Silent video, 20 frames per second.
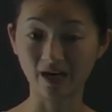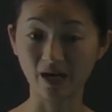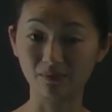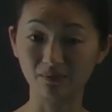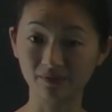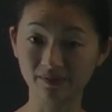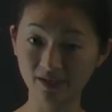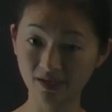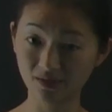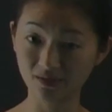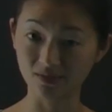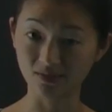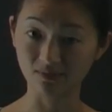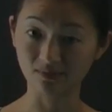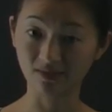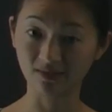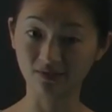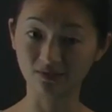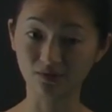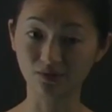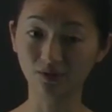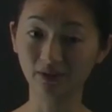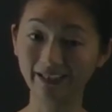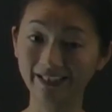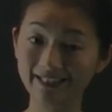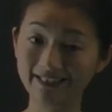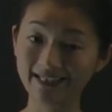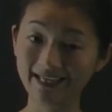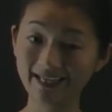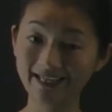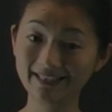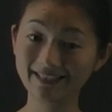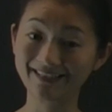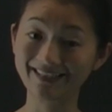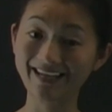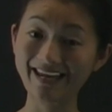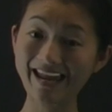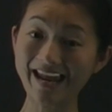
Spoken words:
I will tell you that there's only 10 to the